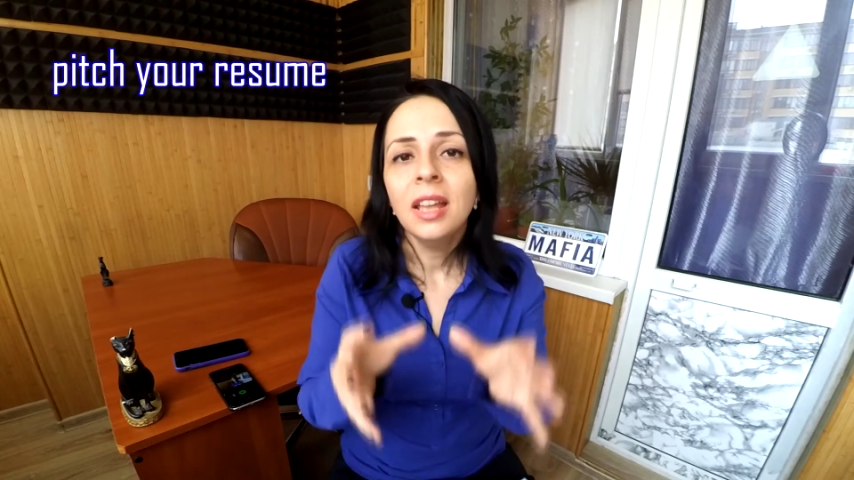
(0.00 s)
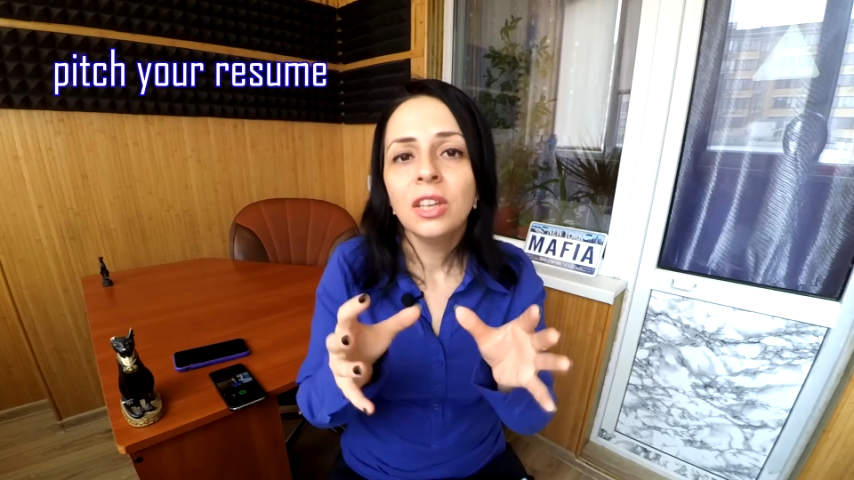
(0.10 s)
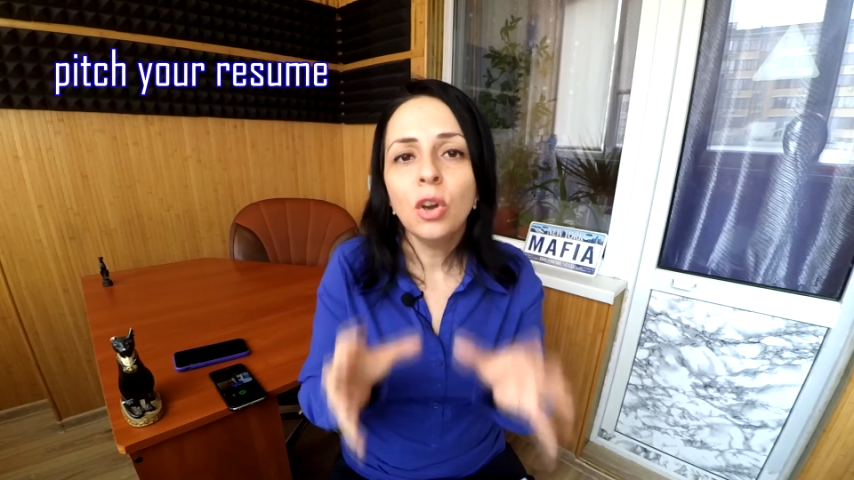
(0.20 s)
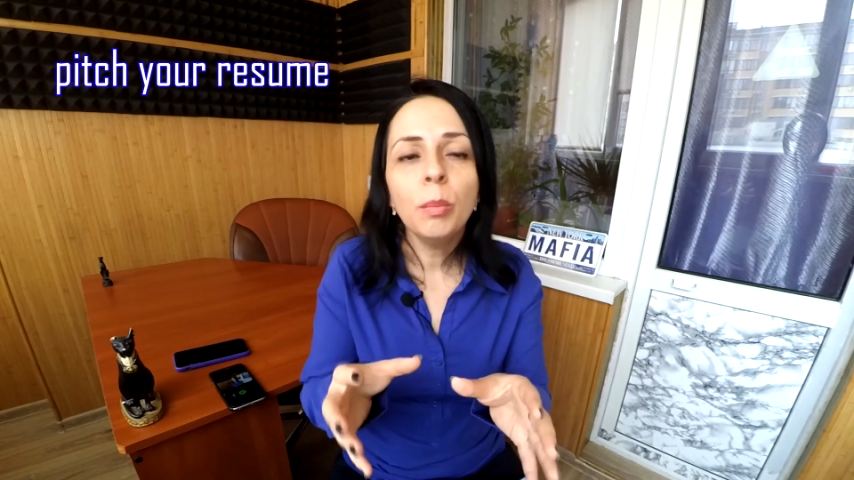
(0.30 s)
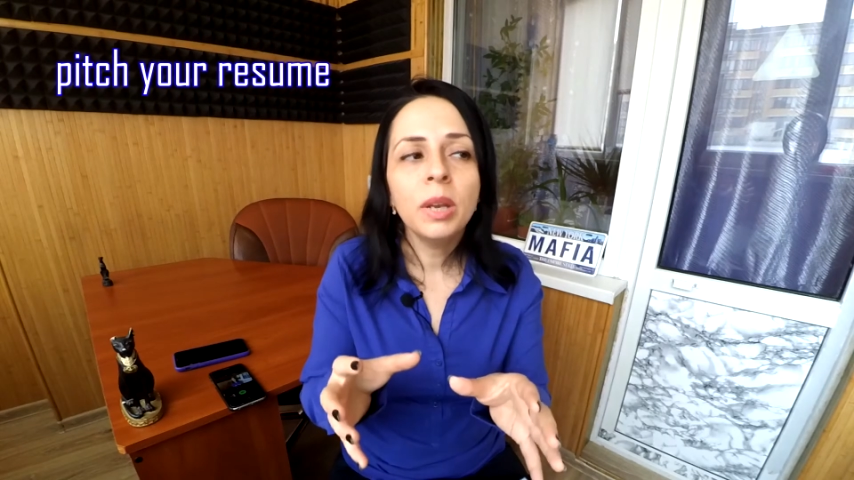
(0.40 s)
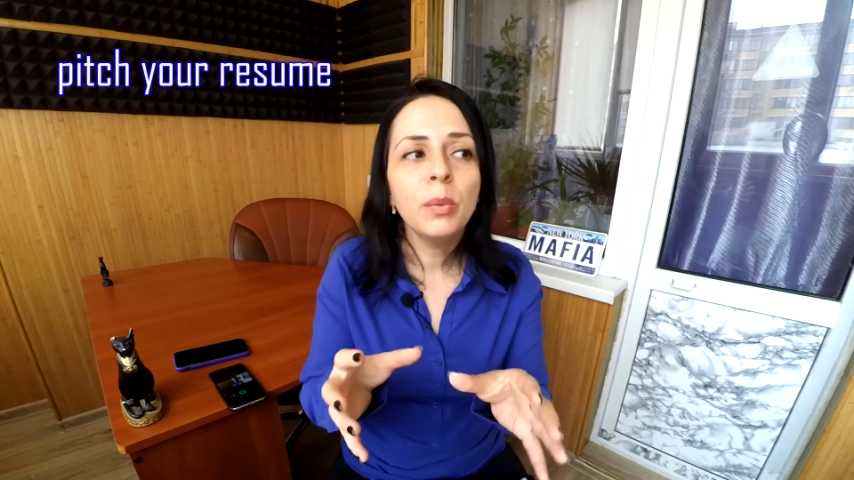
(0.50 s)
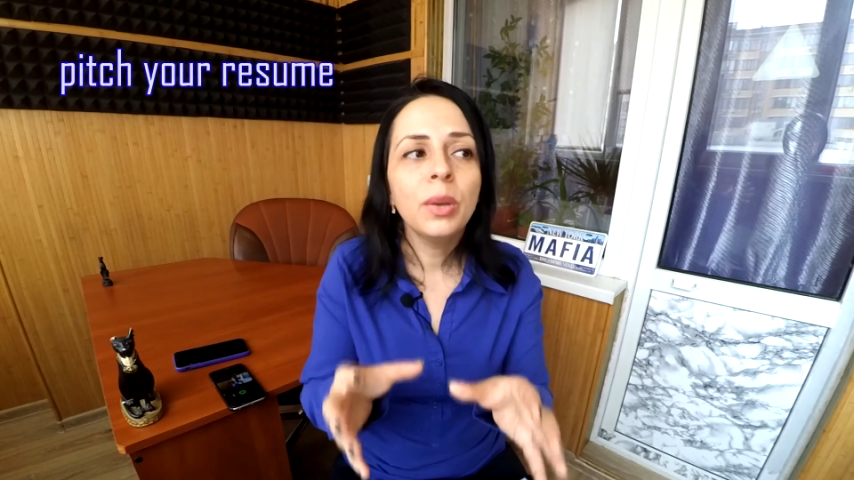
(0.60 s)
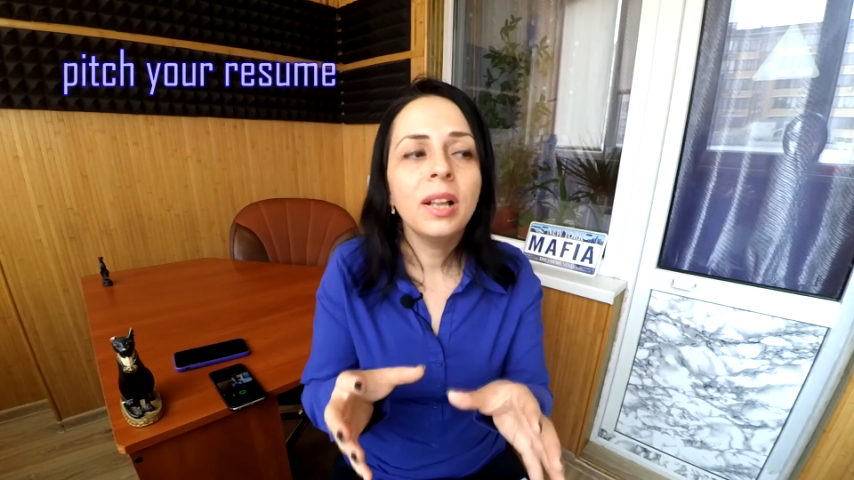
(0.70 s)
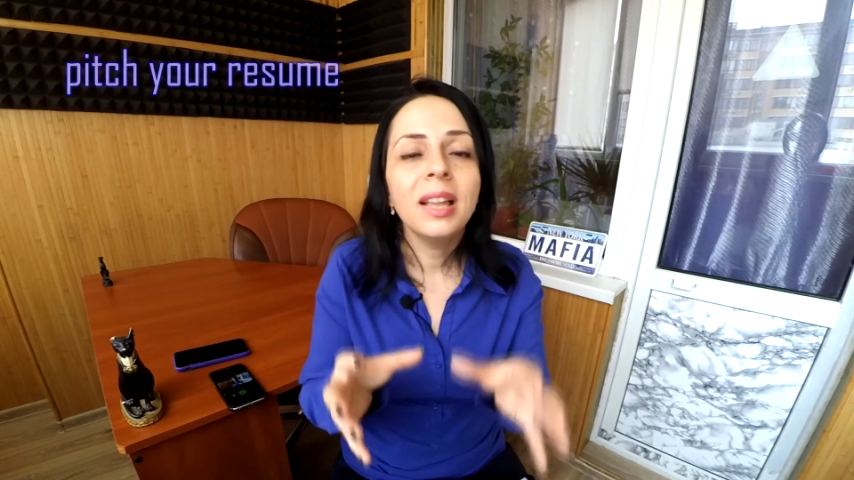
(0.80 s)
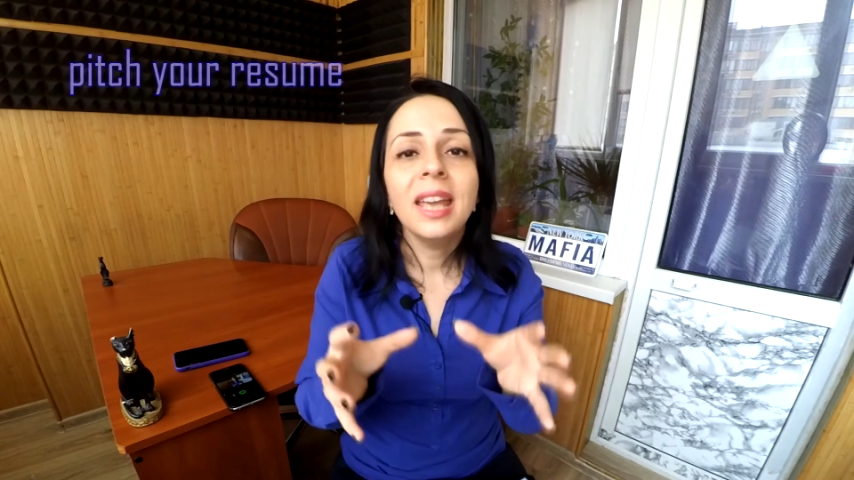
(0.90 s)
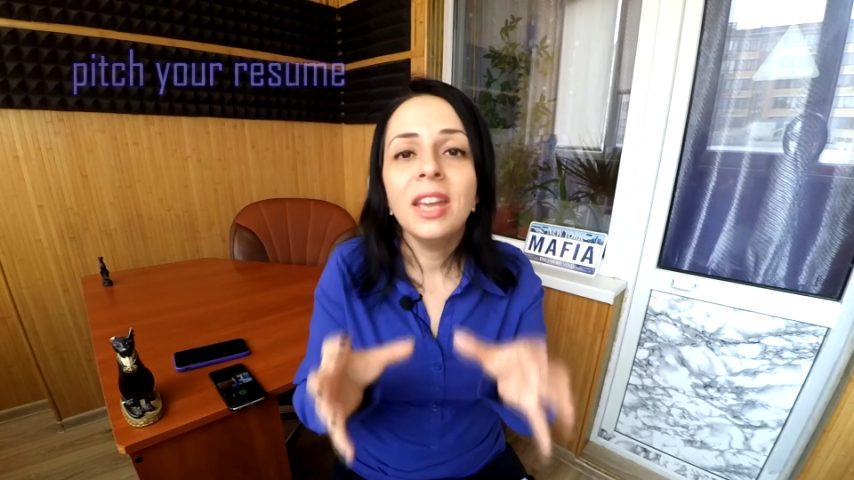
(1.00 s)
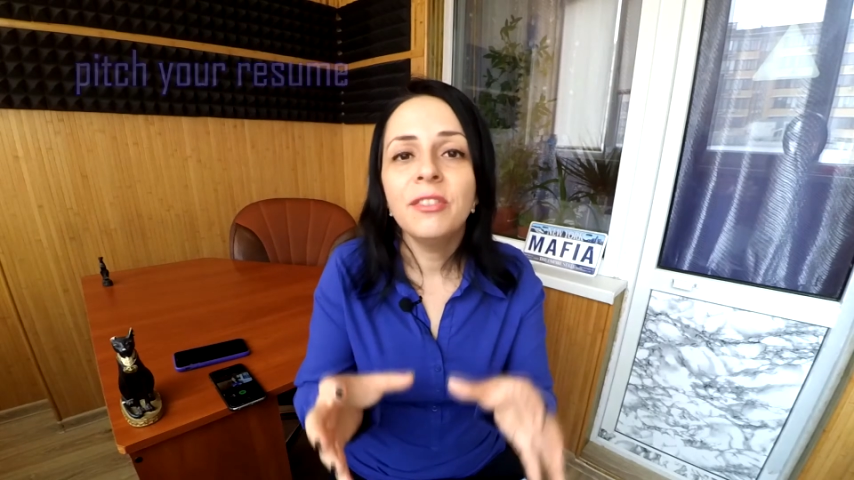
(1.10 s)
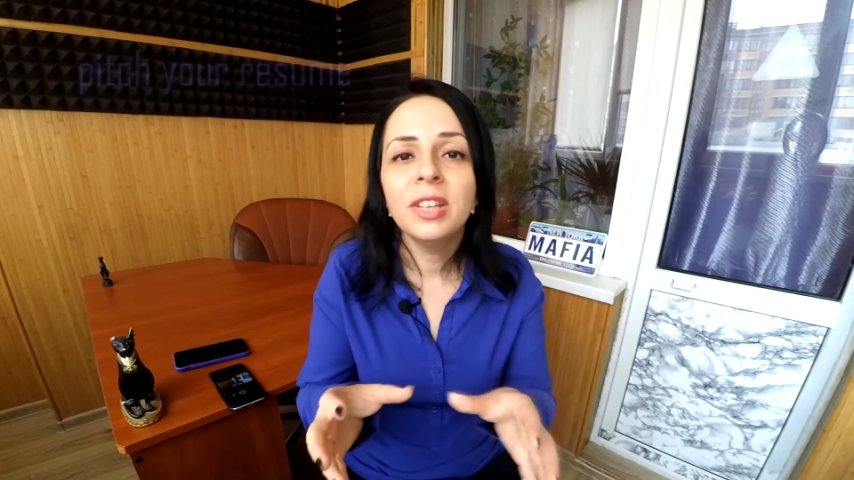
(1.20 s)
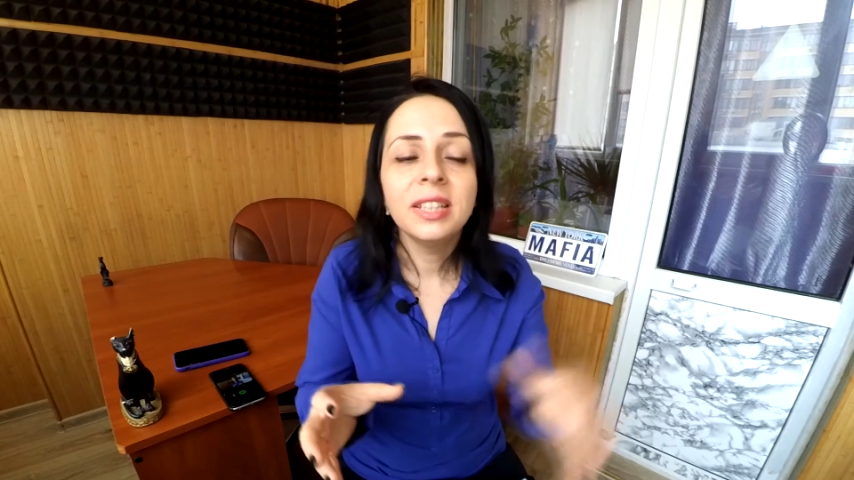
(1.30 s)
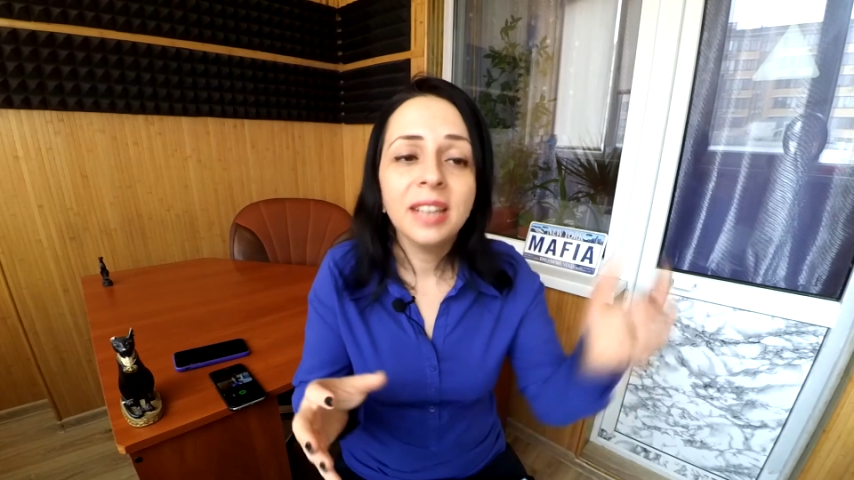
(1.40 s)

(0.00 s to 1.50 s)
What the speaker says: nobody will even